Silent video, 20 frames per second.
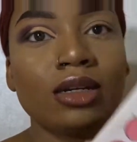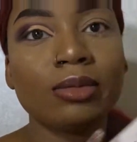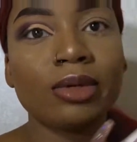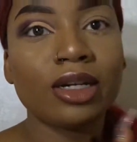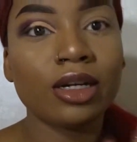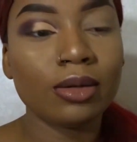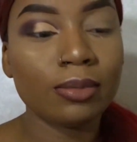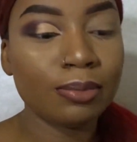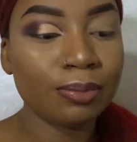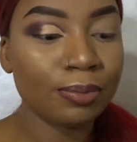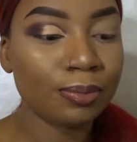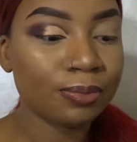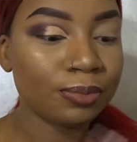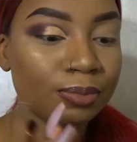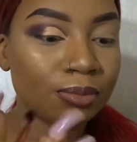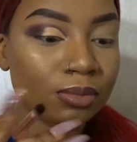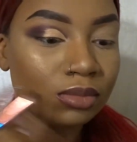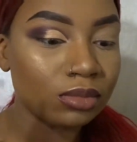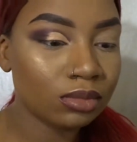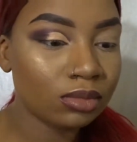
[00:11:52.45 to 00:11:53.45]
and I'm gonna
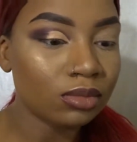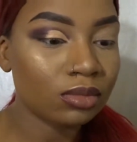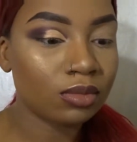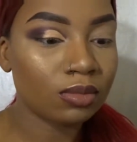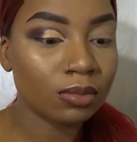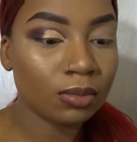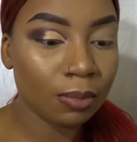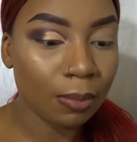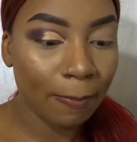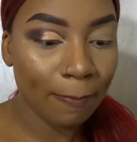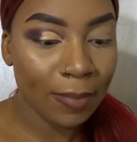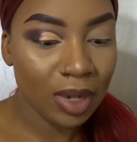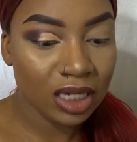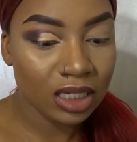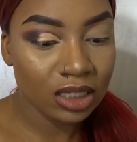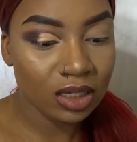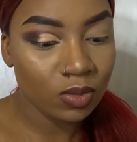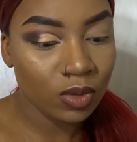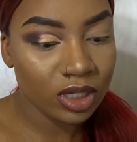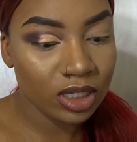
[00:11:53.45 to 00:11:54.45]

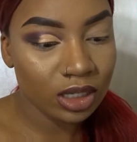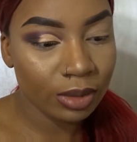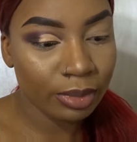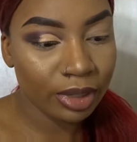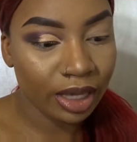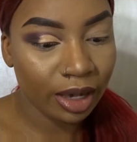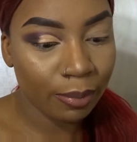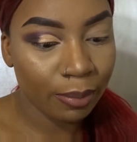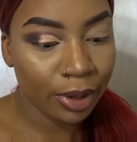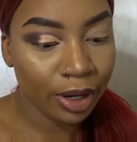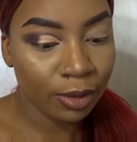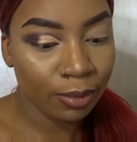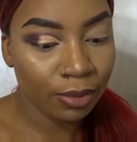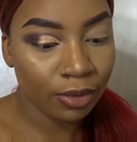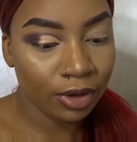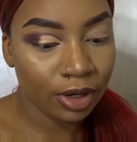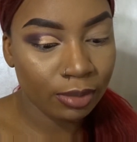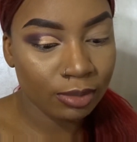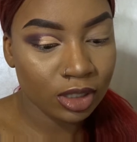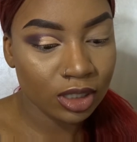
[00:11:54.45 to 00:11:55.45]
mix it with some of that
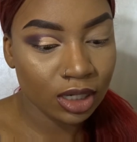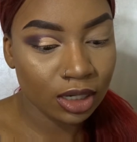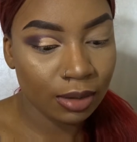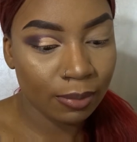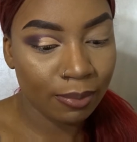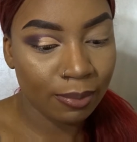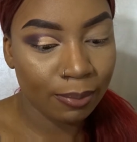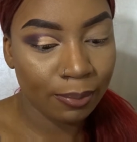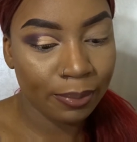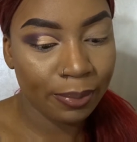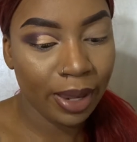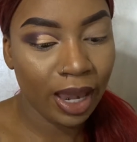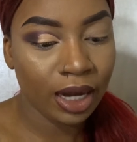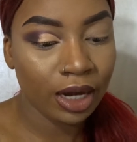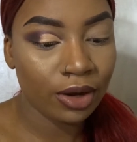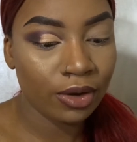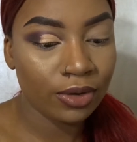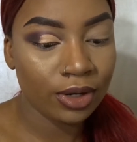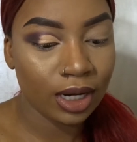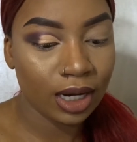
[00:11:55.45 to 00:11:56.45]
purple, and I'm just gonna pat
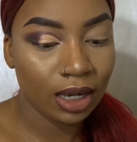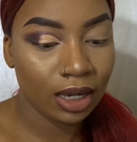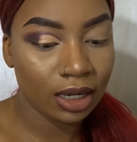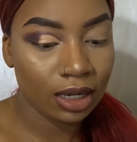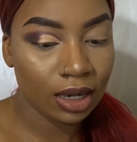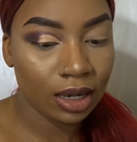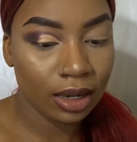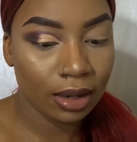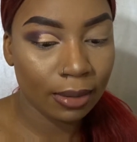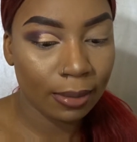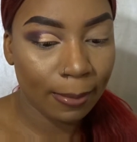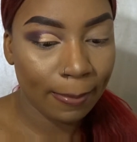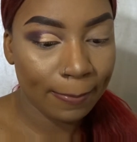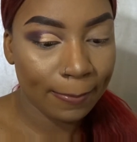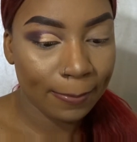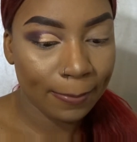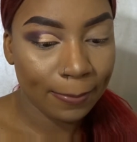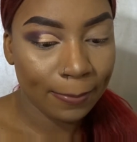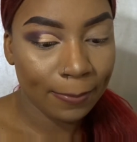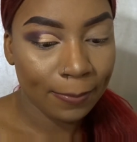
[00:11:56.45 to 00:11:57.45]
it on the end
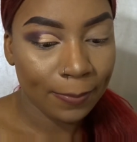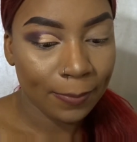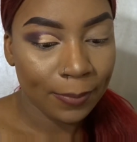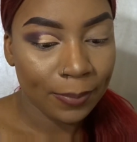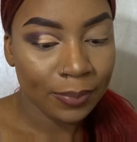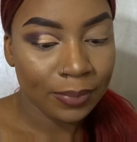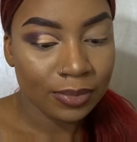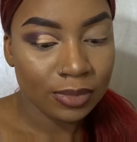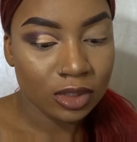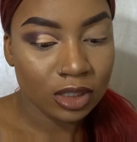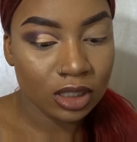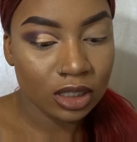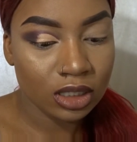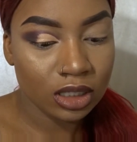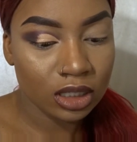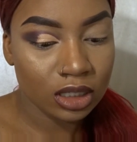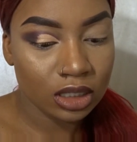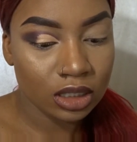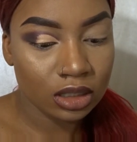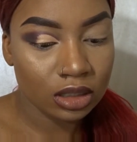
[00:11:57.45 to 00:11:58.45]
to
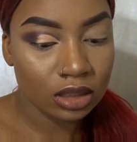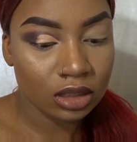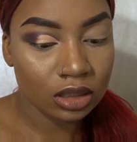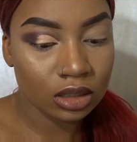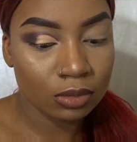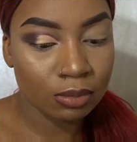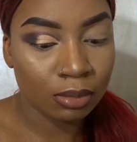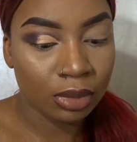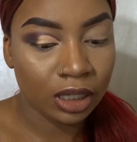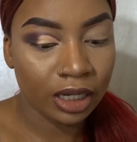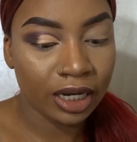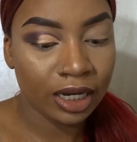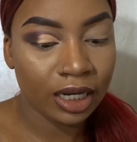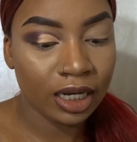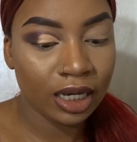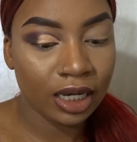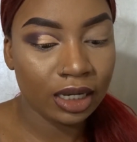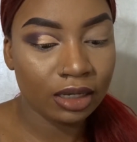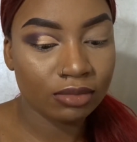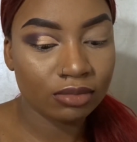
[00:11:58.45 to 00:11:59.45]
just blend
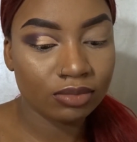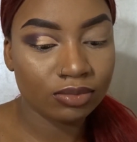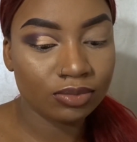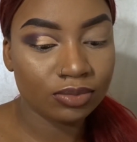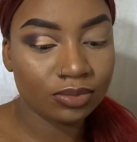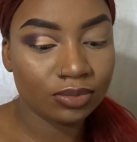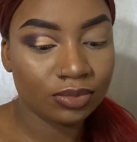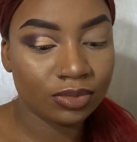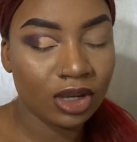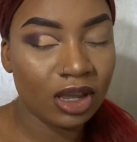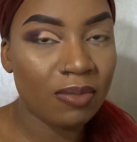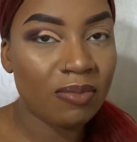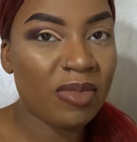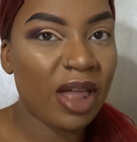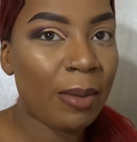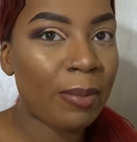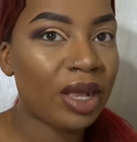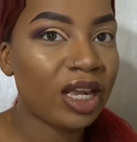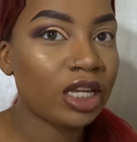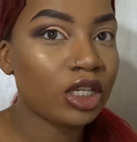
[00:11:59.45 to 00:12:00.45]
it and
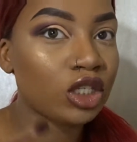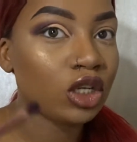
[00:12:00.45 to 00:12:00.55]
not make it